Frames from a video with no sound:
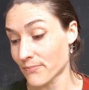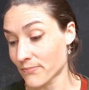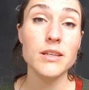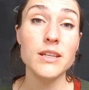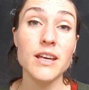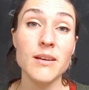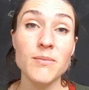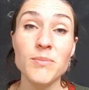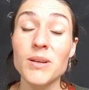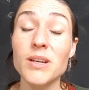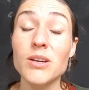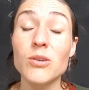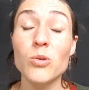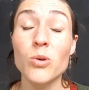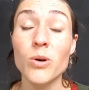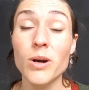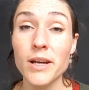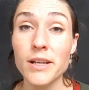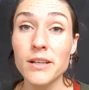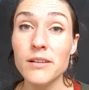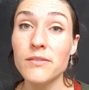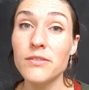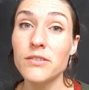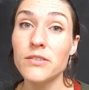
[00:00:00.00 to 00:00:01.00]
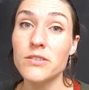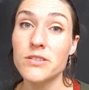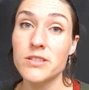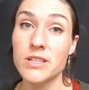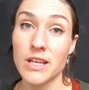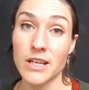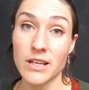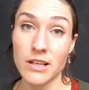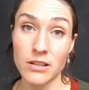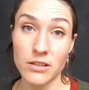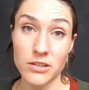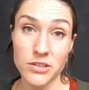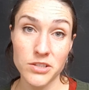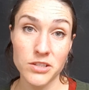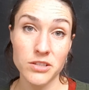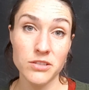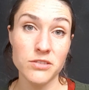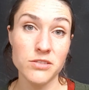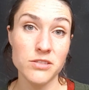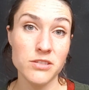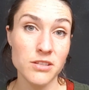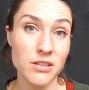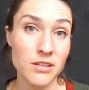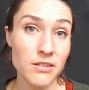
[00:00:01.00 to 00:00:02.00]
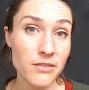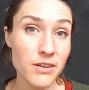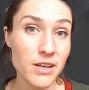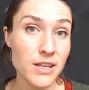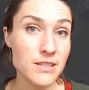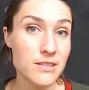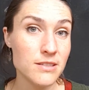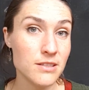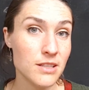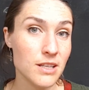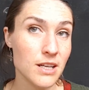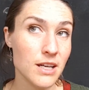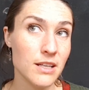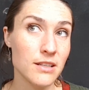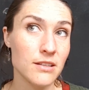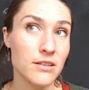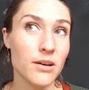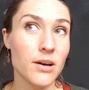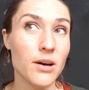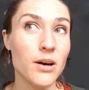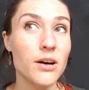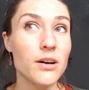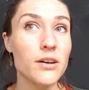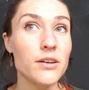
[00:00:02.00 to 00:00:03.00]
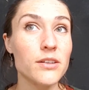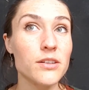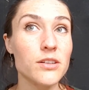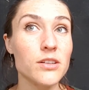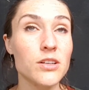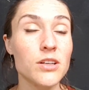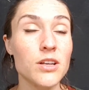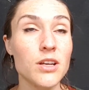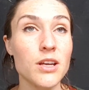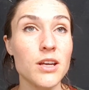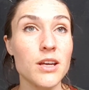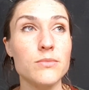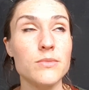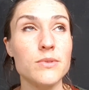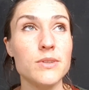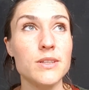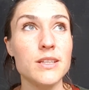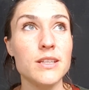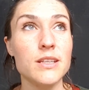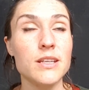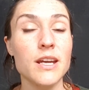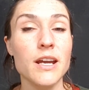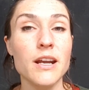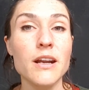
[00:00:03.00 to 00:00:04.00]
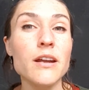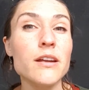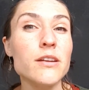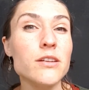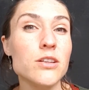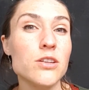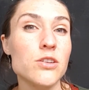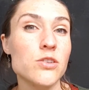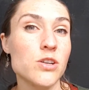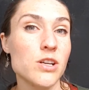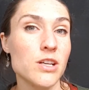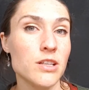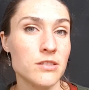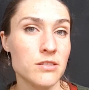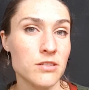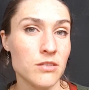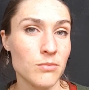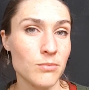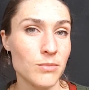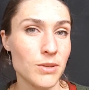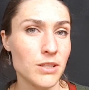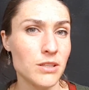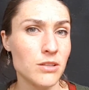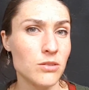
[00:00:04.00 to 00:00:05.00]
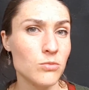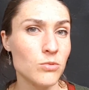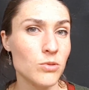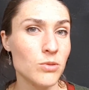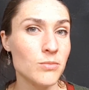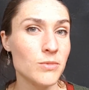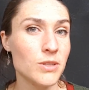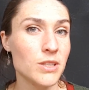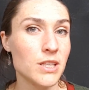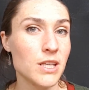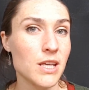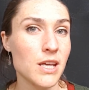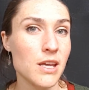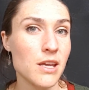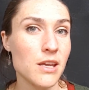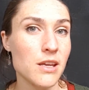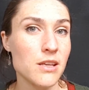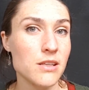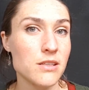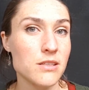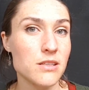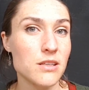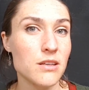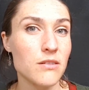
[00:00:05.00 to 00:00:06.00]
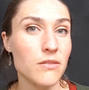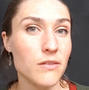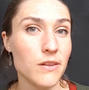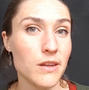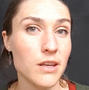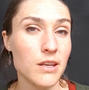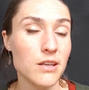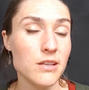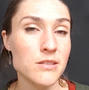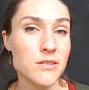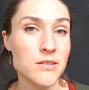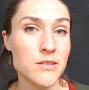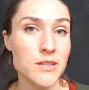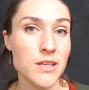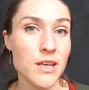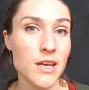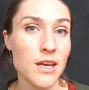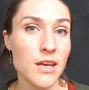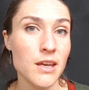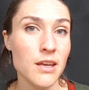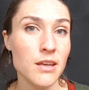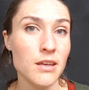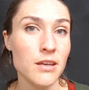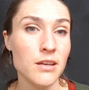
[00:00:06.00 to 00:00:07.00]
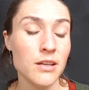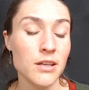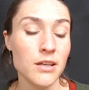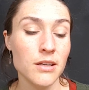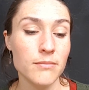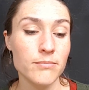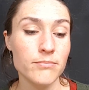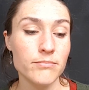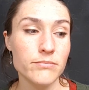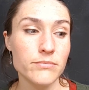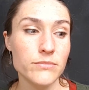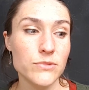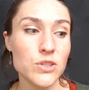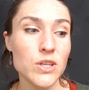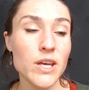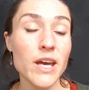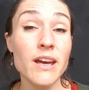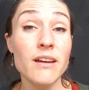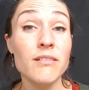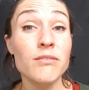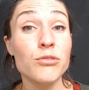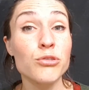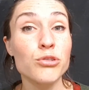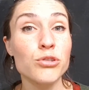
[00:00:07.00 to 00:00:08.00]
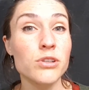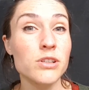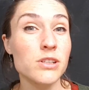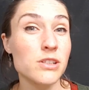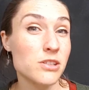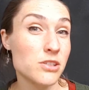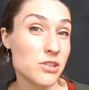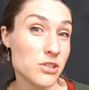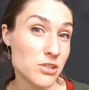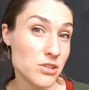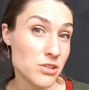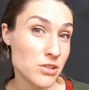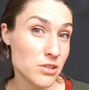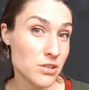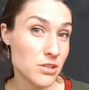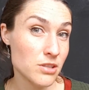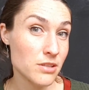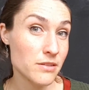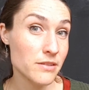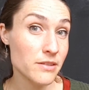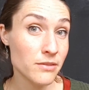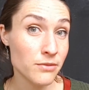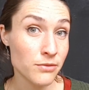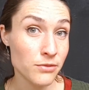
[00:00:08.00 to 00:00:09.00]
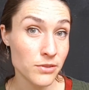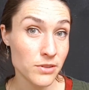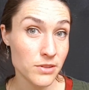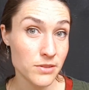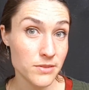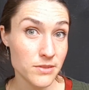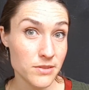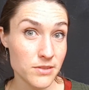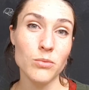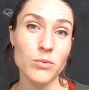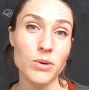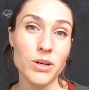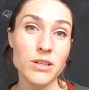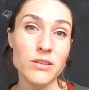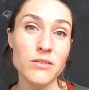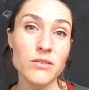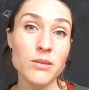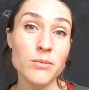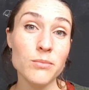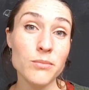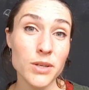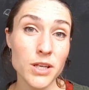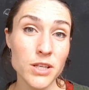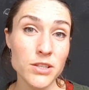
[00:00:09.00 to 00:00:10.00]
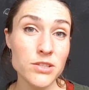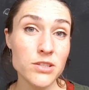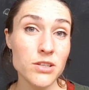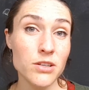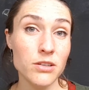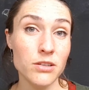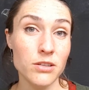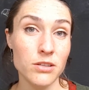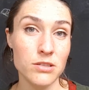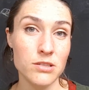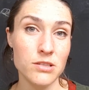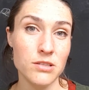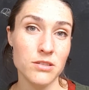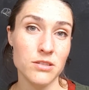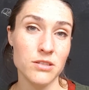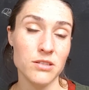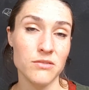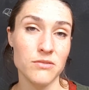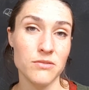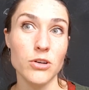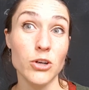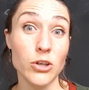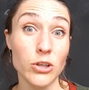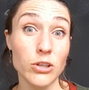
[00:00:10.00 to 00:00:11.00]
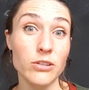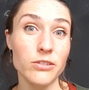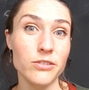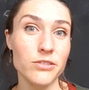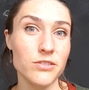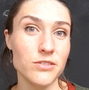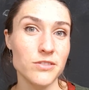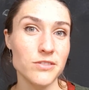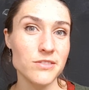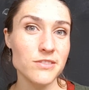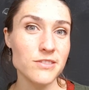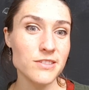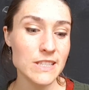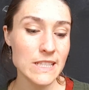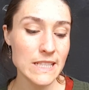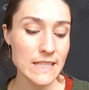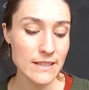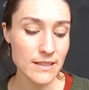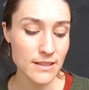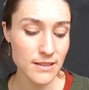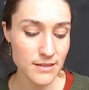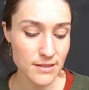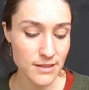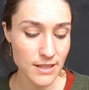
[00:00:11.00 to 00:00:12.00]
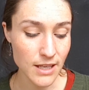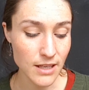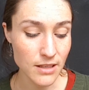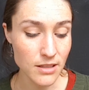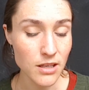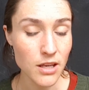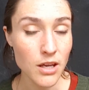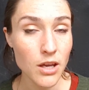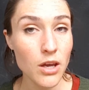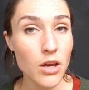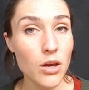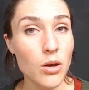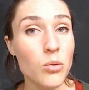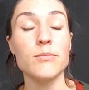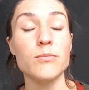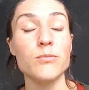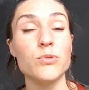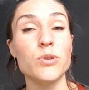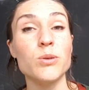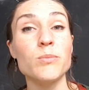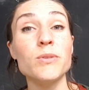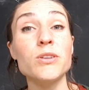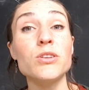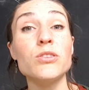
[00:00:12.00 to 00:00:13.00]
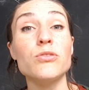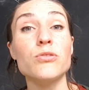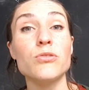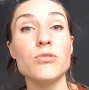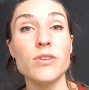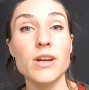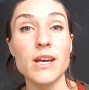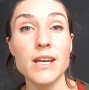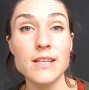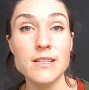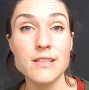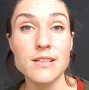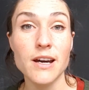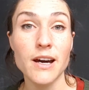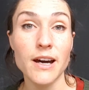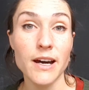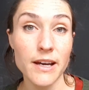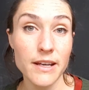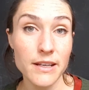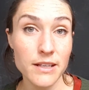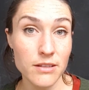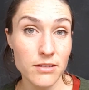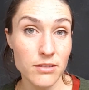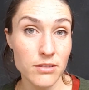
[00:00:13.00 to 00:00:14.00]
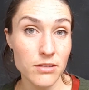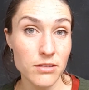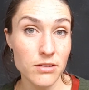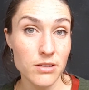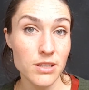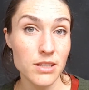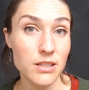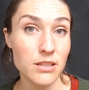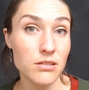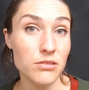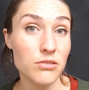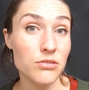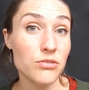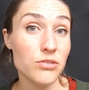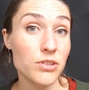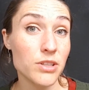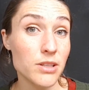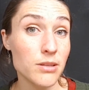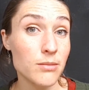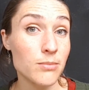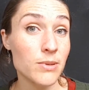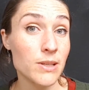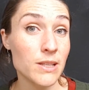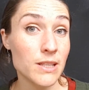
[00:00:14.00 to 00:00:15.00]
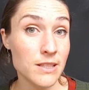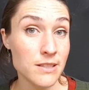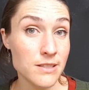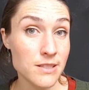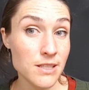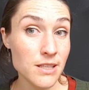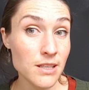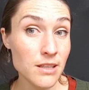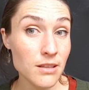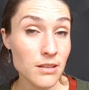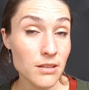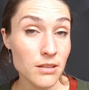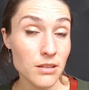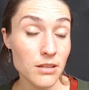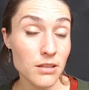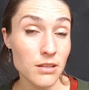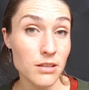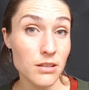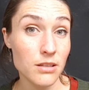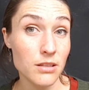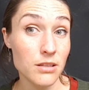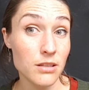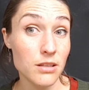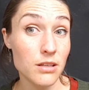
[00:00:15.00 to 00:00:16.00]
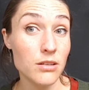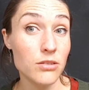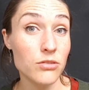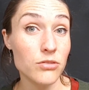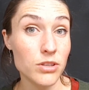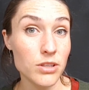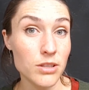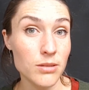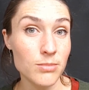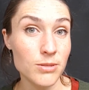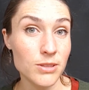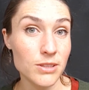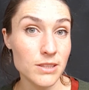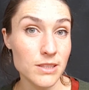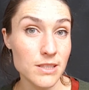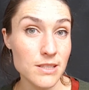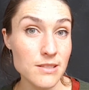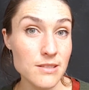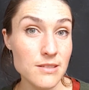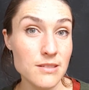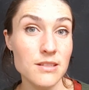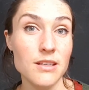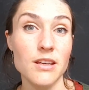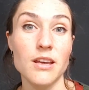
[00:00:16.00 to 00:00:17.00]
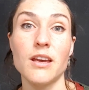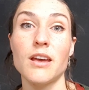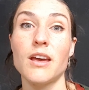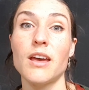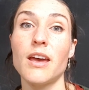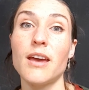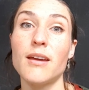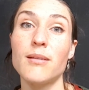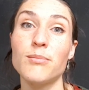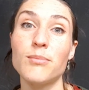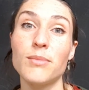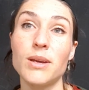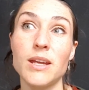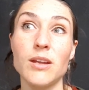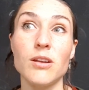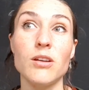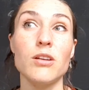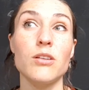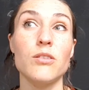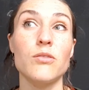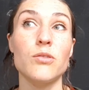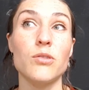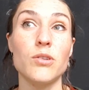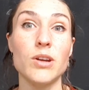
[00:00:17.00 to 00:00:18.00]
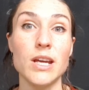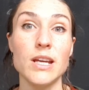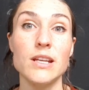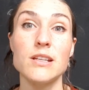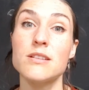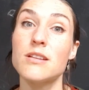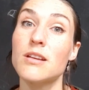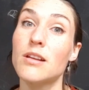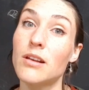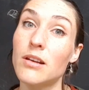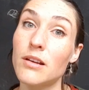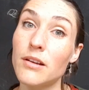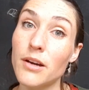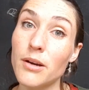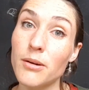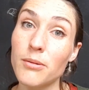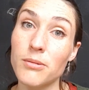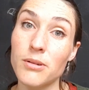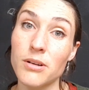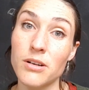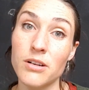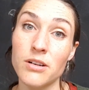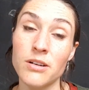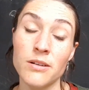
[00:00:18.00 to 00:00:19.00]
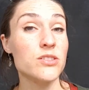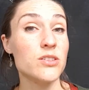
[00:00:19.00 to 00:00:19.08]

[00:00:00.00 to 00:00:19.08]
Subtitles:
There have been quite a few psychological surveys done on the character traits of men and women, and if there is a average difference. One of the most conclusive conclusions is that women rate higher in agreeability, in agreeableness, and men rate lower.